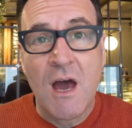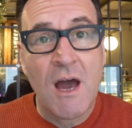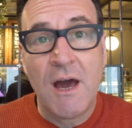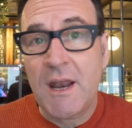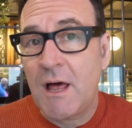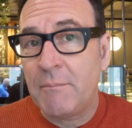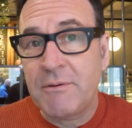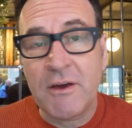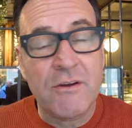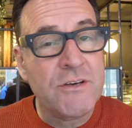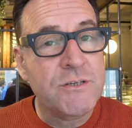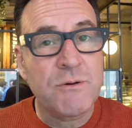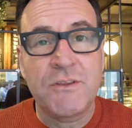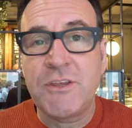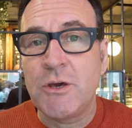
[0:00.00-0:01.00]
And I'll be
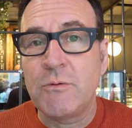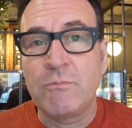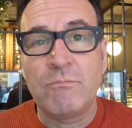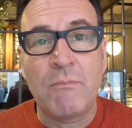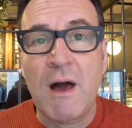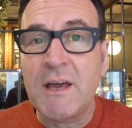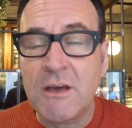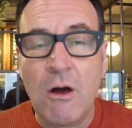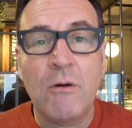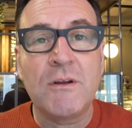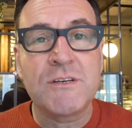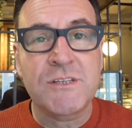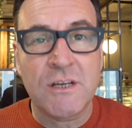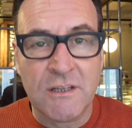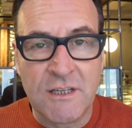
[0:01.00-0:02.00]
honest with you, my
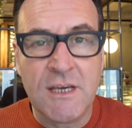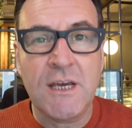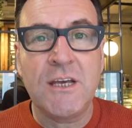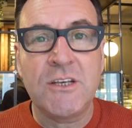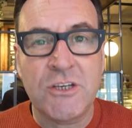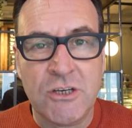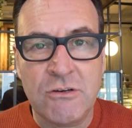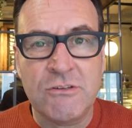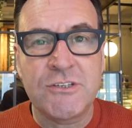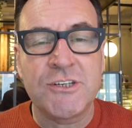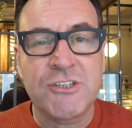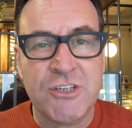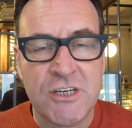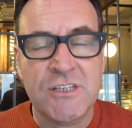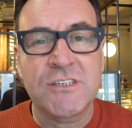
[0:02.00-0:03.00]
goal is to lead you
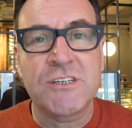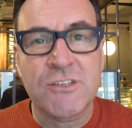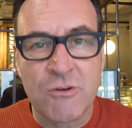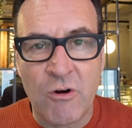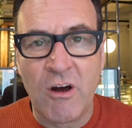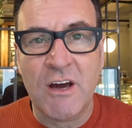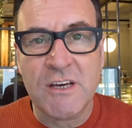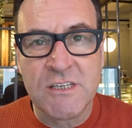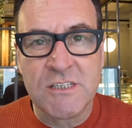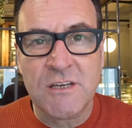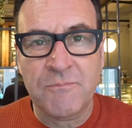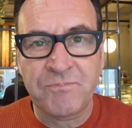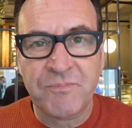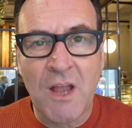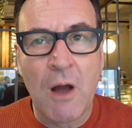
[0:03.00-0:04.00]
to Jesus Christ.
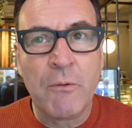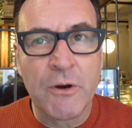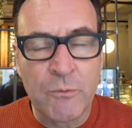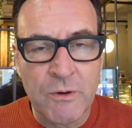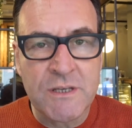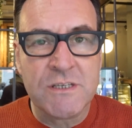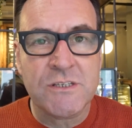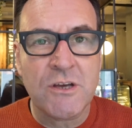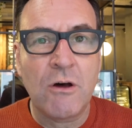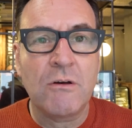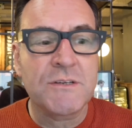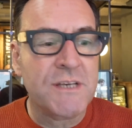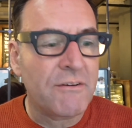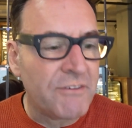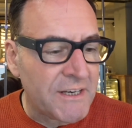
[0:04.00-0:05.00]
I want to win
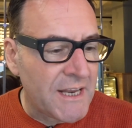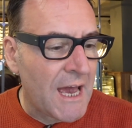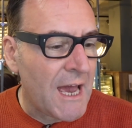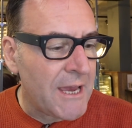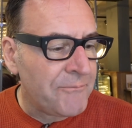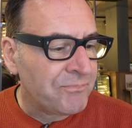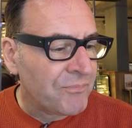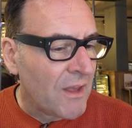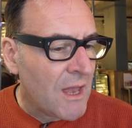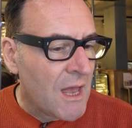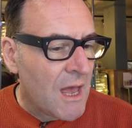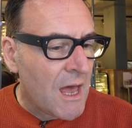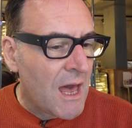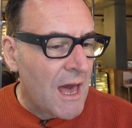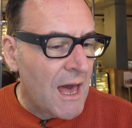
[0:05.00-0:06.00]
souls every day
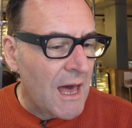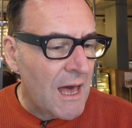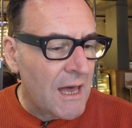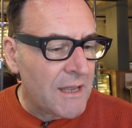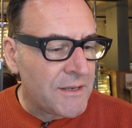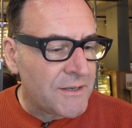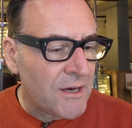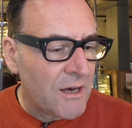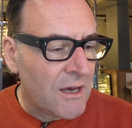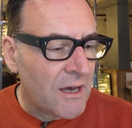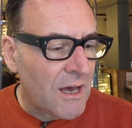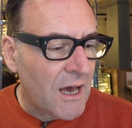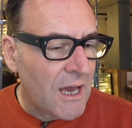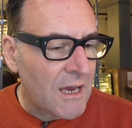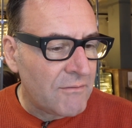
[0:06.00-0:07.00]
and
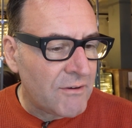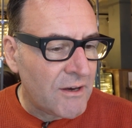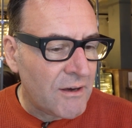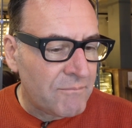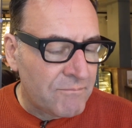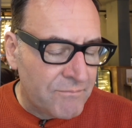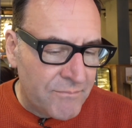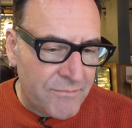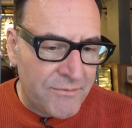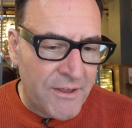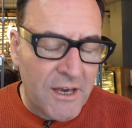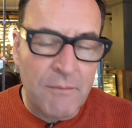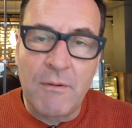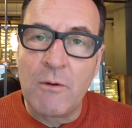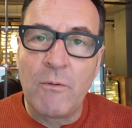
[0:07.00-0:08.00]
uh, I have a
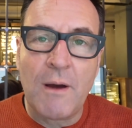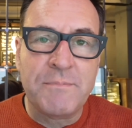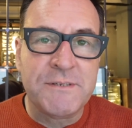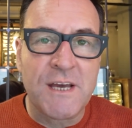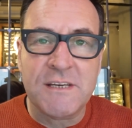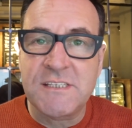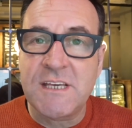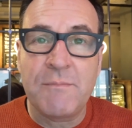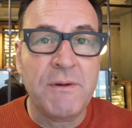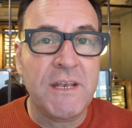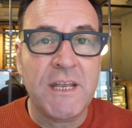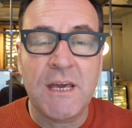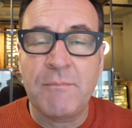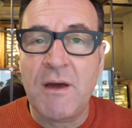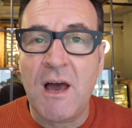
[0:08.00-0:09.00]
thing on my website. Send me
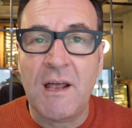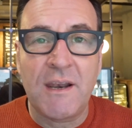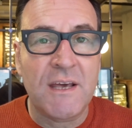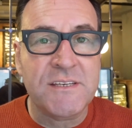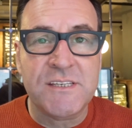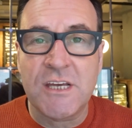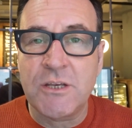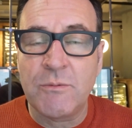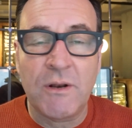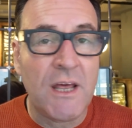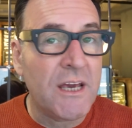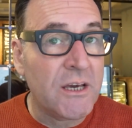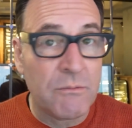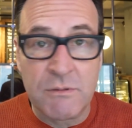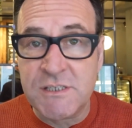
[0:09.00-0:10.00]
an email and I'll send you a
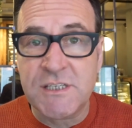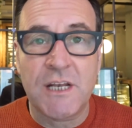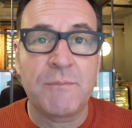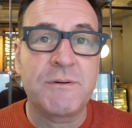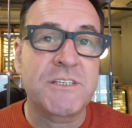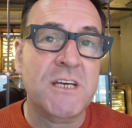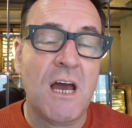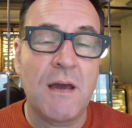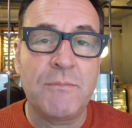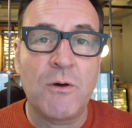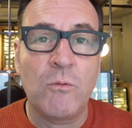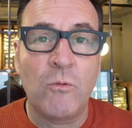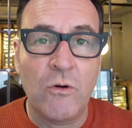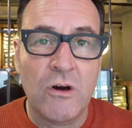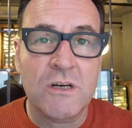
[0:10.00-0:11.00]
link and we'll set up a time
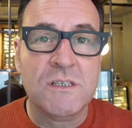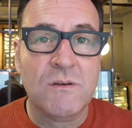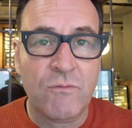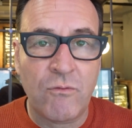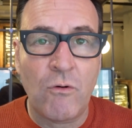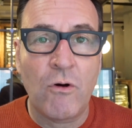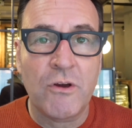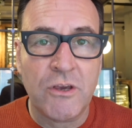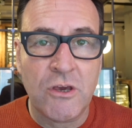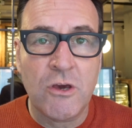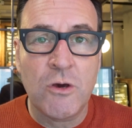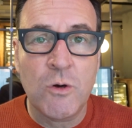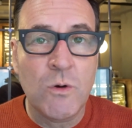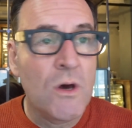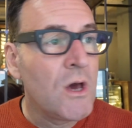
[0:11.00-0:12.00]
that works for
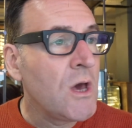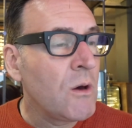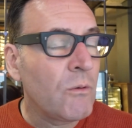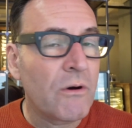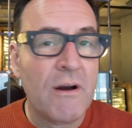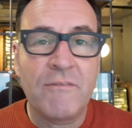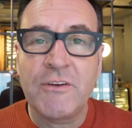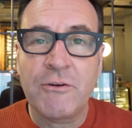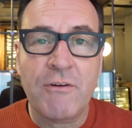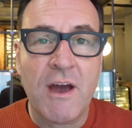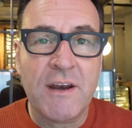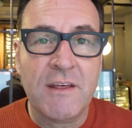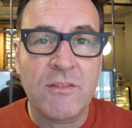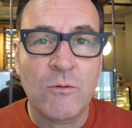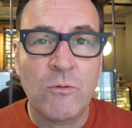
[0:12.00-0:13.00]
you wherever you're
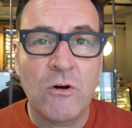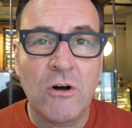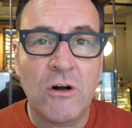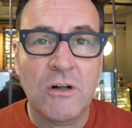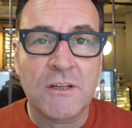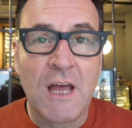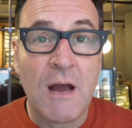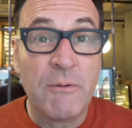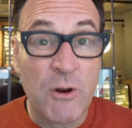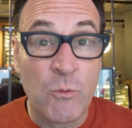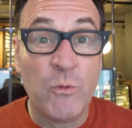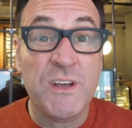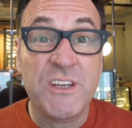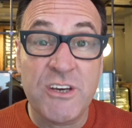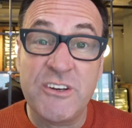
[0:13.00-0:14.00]
at in the world. I want
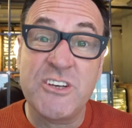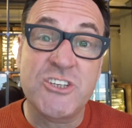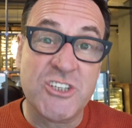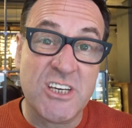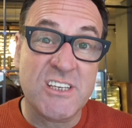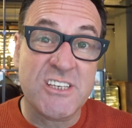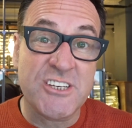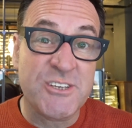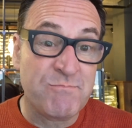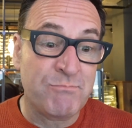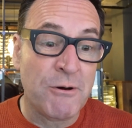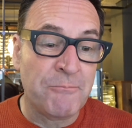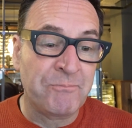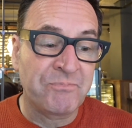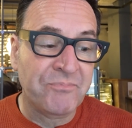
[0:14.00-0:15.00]
to win you to Jesus.
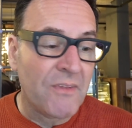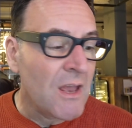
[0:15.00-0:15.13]
Boom.